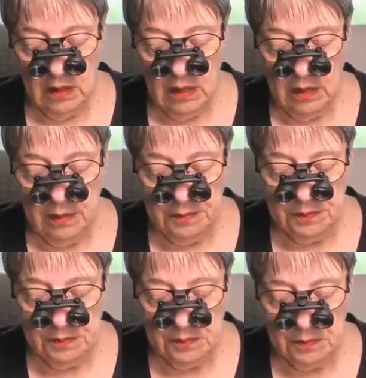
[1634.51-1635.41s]

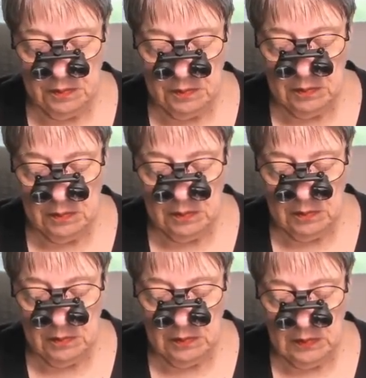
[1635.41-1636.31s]

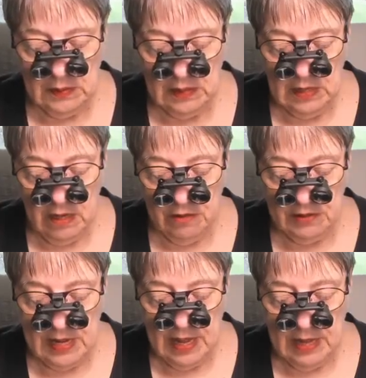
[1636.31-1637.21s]
the other
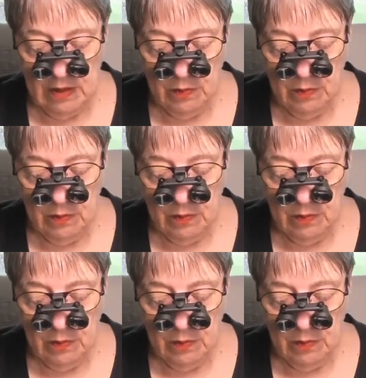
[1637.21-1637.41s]
day.